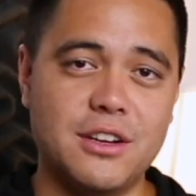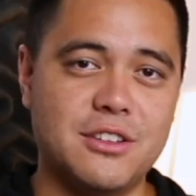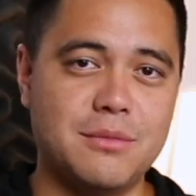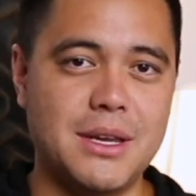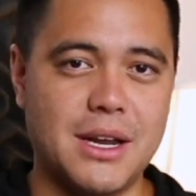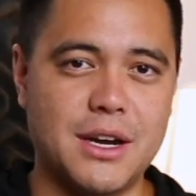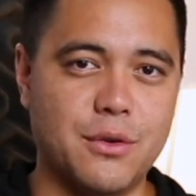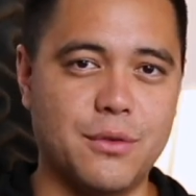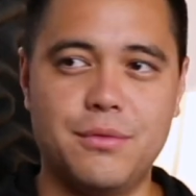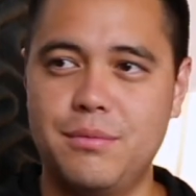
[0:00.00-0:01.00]
This is me kind
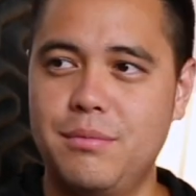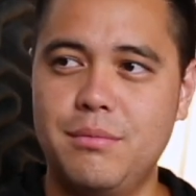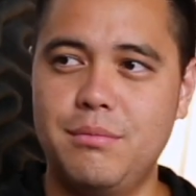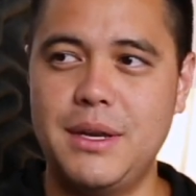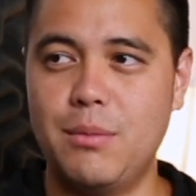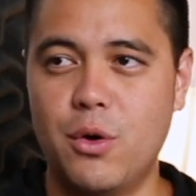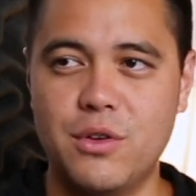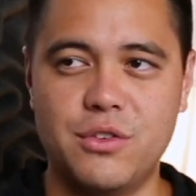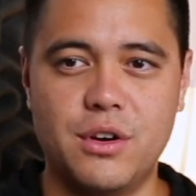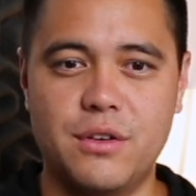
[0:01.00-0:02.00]
of being more
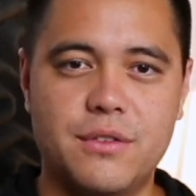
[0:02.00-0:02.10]
reserved.